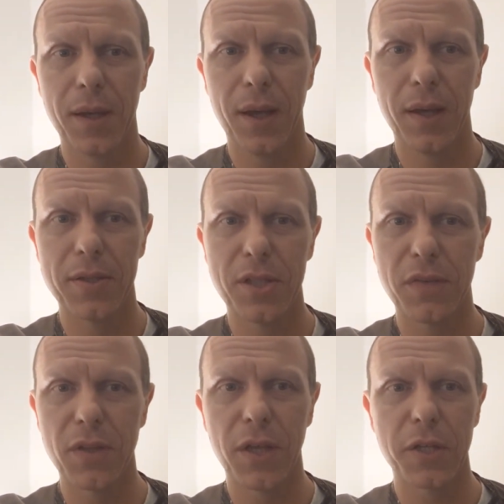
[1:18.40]
uh see
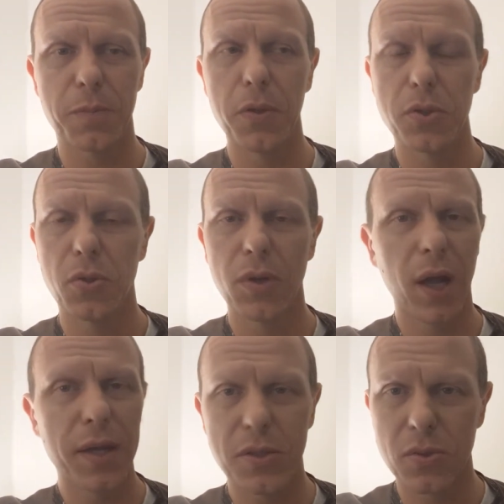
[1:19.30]
if the land's posted or
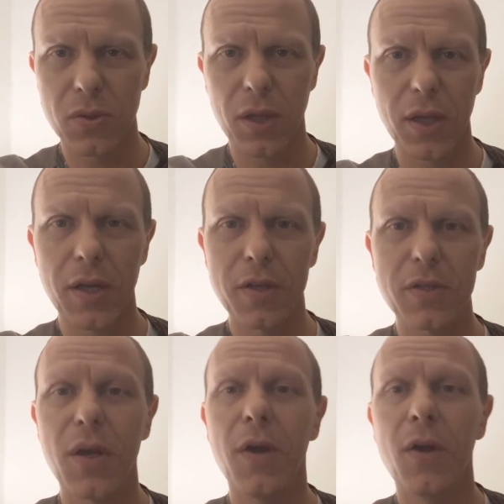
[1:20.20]
not. Doesn't look like it
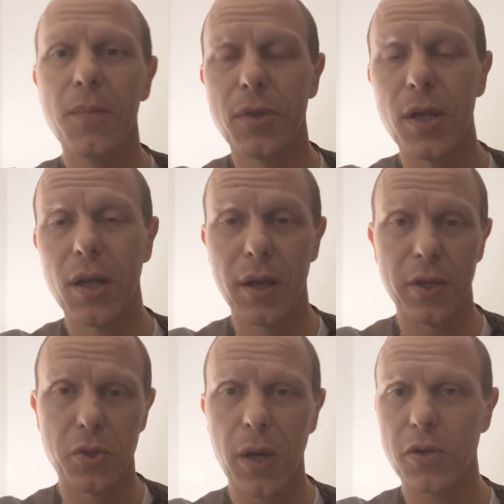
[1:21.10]
is. But then uh,
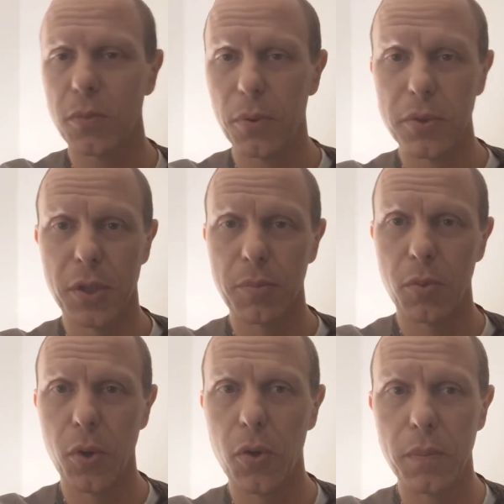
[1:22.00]
a tractor pulls up
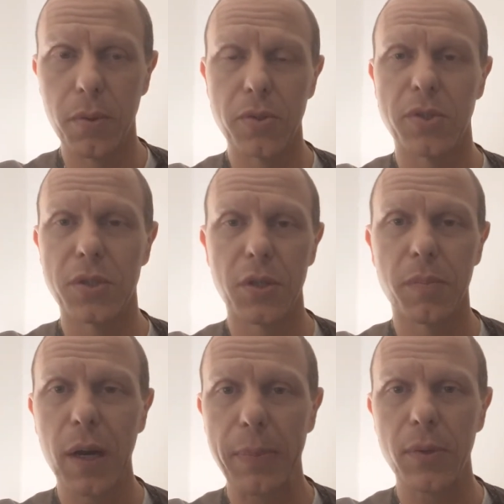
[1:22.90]
the road and pulls into the
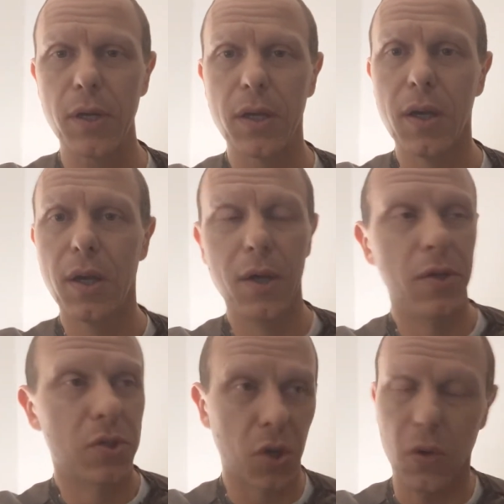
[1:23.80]
property.
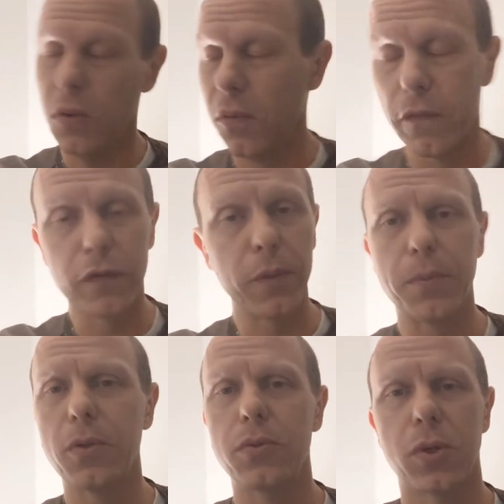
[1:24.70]
So
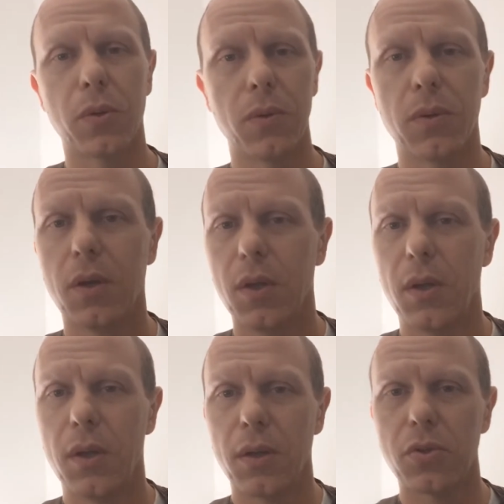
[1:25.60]
flip a U-turn
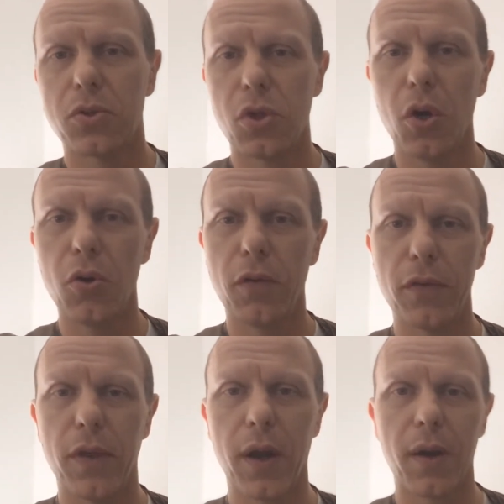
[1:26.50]
go
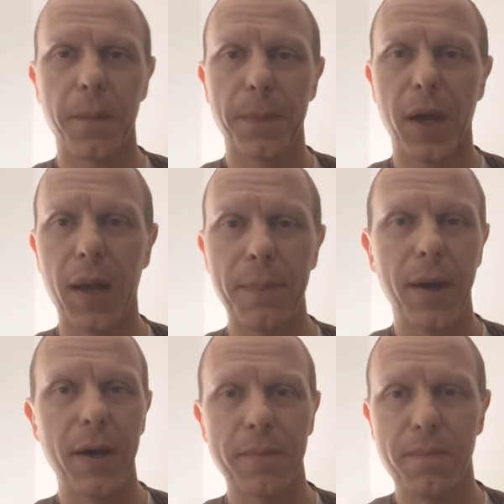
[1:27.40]
over there, hop
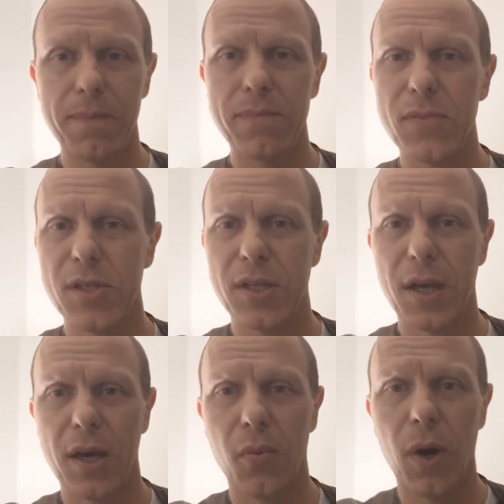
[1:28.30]
out, and
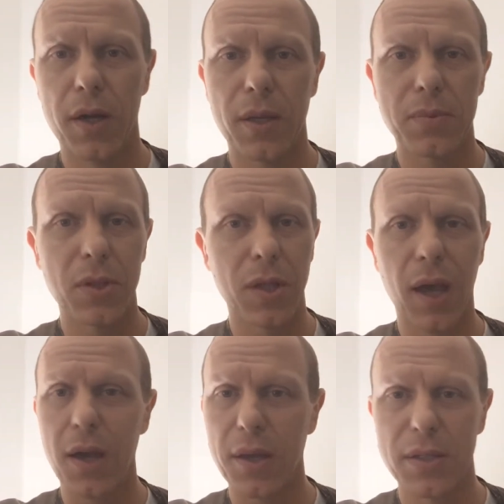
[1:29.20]
uh, walk up to the
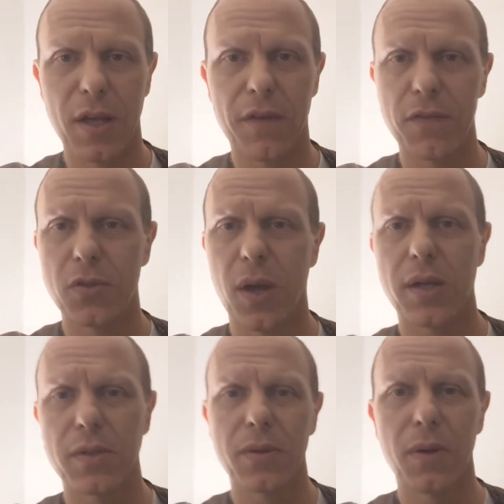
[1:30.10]
guy who gets off the
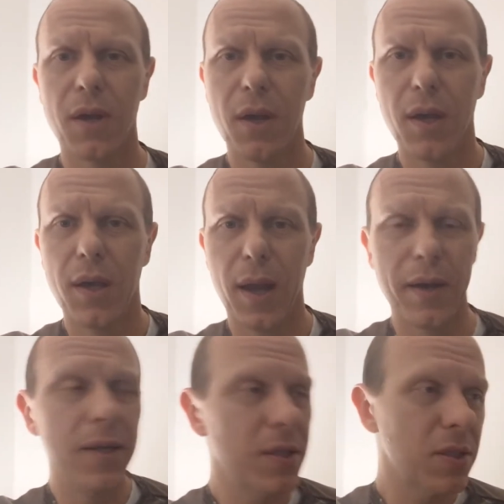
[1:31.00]
tractor.
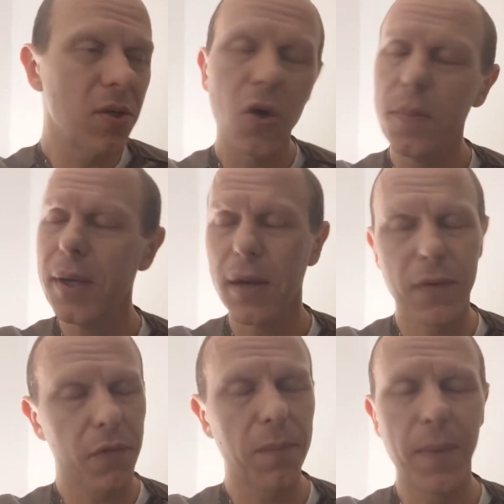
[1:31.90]
Now he doesn't know me.
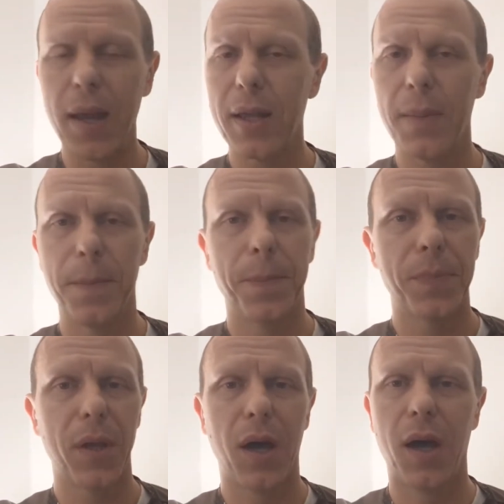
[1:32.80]
I've never met him,
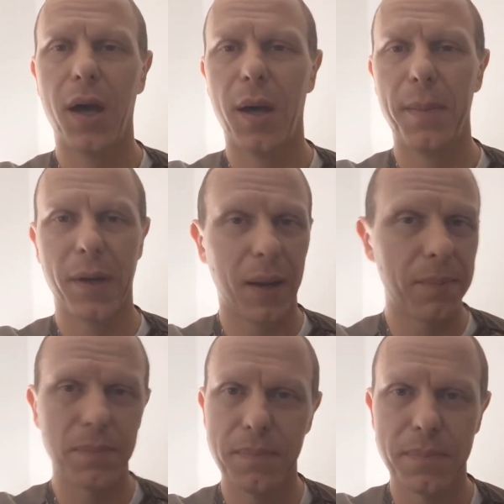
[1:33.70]
um, and
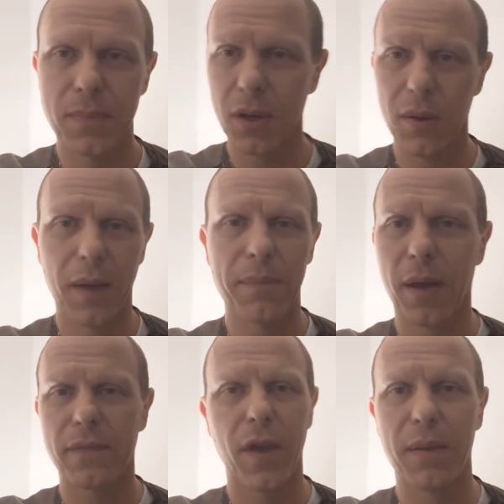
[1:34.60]
I'm you know
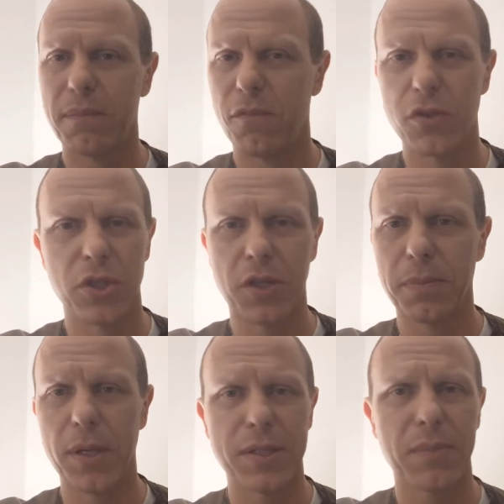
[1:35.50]
i have got Virginia
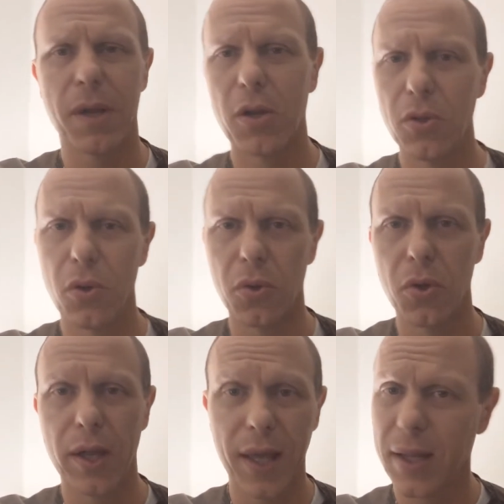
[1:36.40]
plates. I'm not a
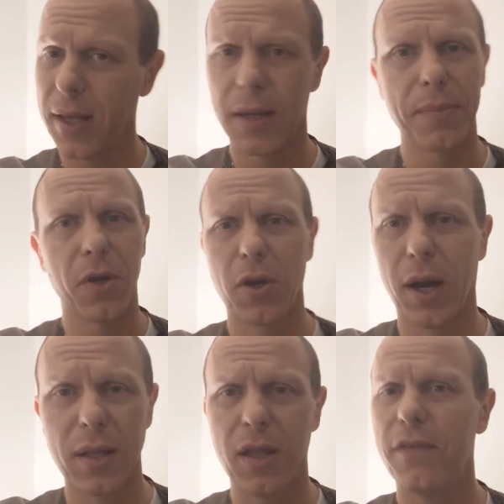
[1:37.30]
local. I got land up there
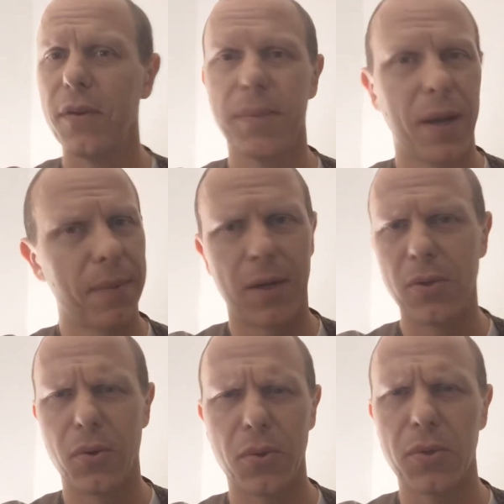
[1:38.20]
and I love it, but I'm not a
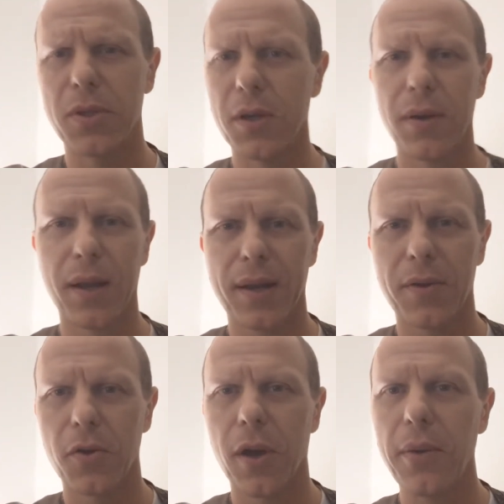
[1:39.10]
local. You know I
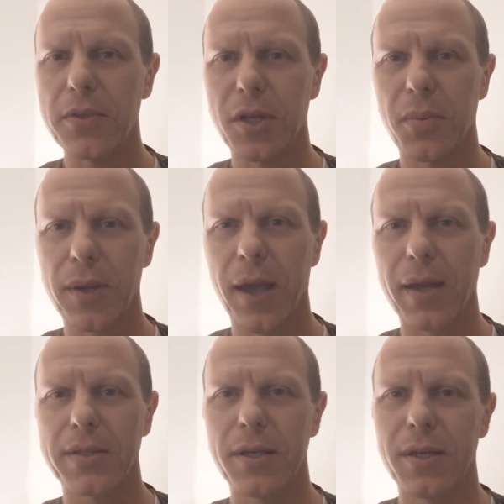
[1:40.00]
don't know how he's going to
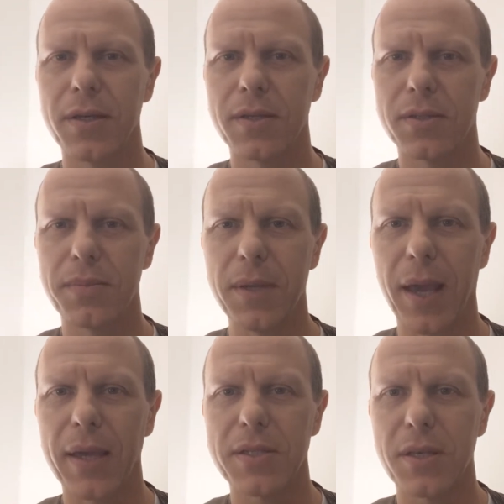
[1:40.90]
react to to me
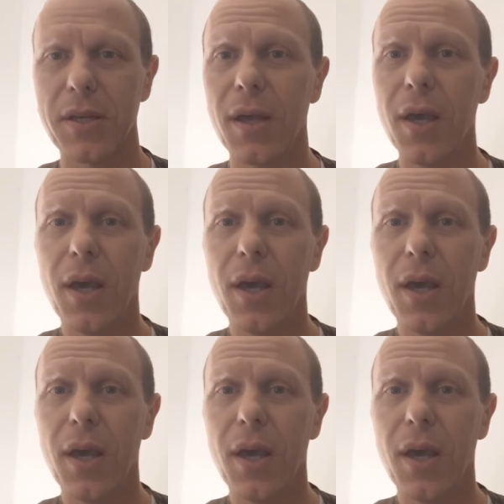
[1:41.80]
asking.